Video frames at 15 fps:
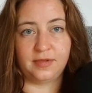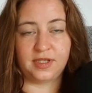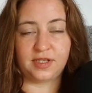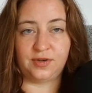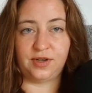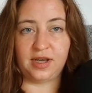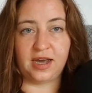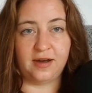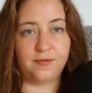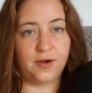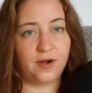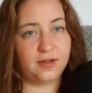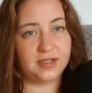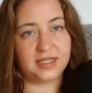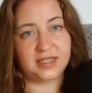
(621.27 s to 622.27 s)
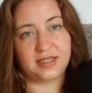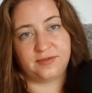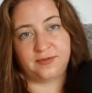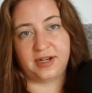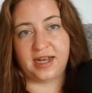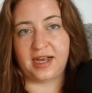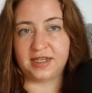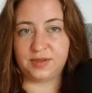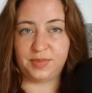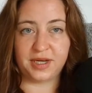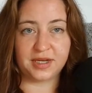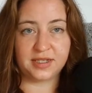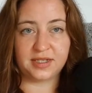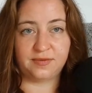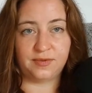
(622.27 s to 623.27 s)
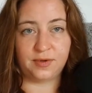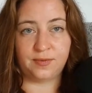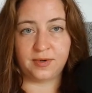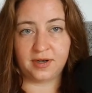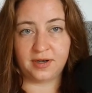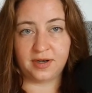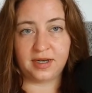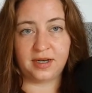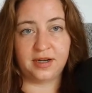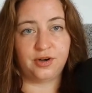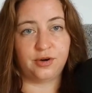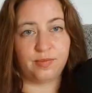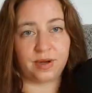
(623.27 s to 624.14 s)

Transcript: So you have all these different aspects of the word in your